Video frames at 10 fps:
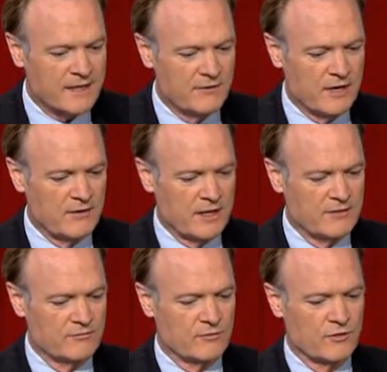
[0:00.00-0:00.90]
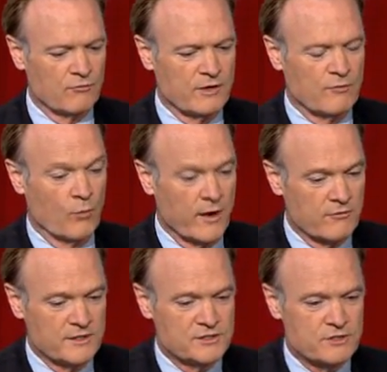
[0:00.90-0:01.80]
and one of
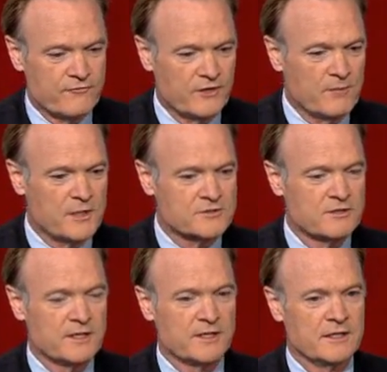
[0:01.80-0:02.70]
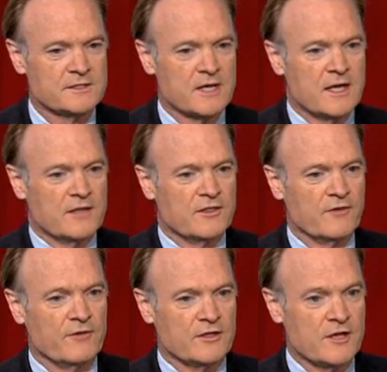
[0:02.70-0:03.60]
the reasons you filibustered it is
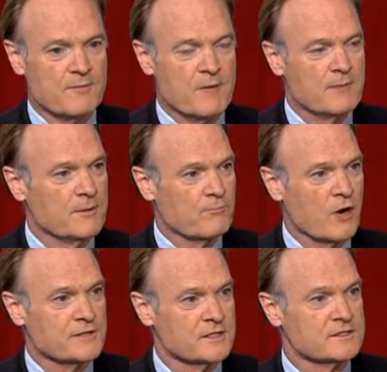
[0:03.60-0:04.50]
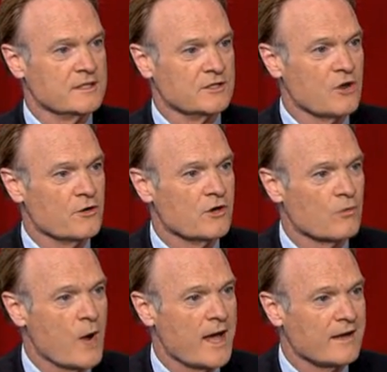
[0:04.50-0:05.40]
the amendment process didn't go
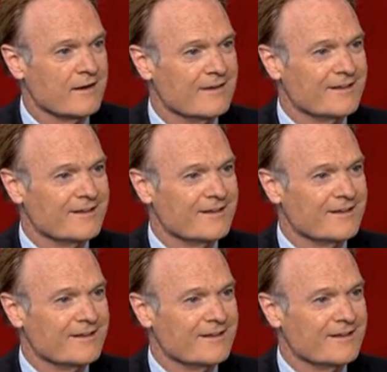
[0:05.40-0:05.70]
your way.